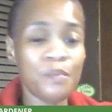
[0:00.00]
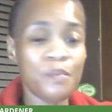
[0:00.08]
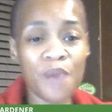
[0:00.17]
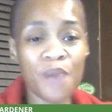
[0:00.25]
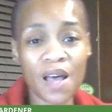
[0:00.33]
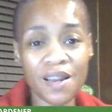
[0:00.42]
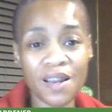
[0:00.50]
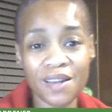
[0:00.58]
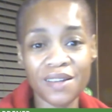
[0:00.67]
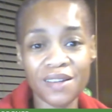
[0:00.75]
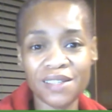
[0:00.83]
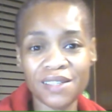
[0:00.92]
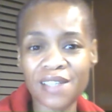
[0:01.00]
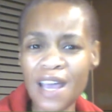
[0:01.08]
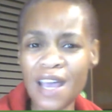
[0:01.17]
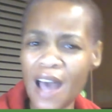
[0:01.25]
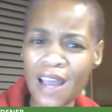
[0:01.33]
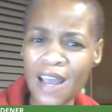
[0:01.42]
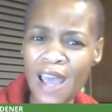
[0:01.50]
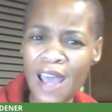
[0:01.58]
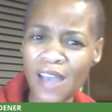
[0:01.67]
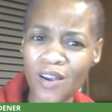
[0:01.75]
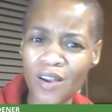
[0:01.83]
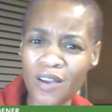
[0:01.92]
but stay out of
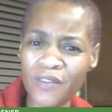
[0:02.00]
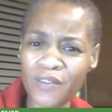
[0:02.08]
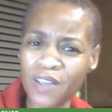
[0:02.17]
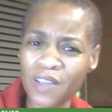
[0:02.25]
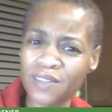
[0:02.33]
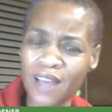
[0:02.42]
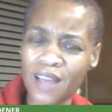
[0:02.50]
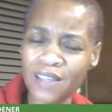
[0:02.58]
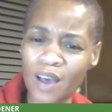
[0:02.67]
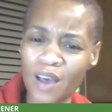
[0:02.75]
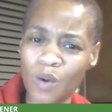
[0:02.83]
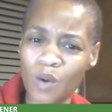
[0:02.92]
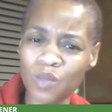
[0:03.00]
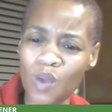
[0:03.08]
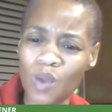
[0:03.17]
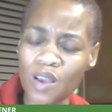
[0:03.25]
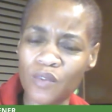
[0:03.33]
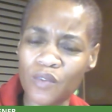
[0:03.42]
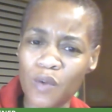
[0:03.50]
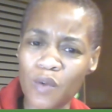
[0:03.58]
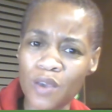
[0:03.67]
anger if that's how it's working for you.